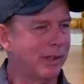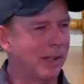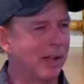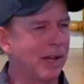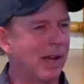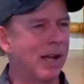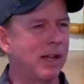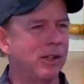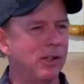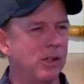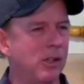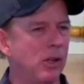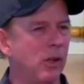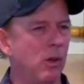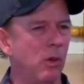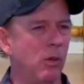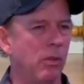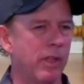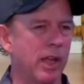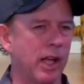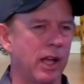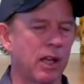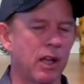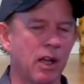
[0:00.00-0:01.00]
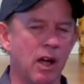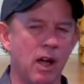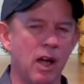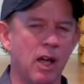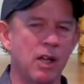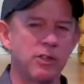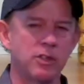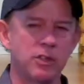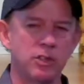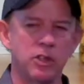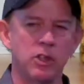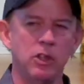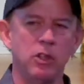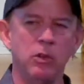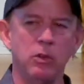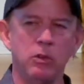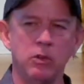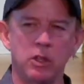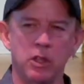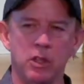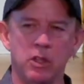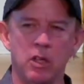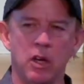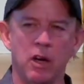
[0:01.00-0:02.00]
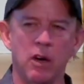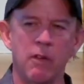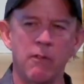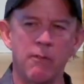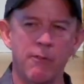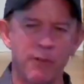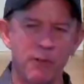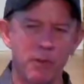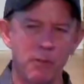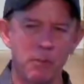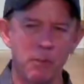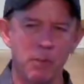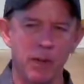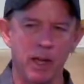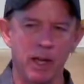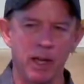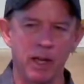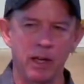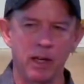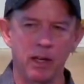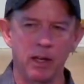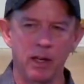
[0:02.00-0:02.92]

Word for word: I do that caused you to turn from me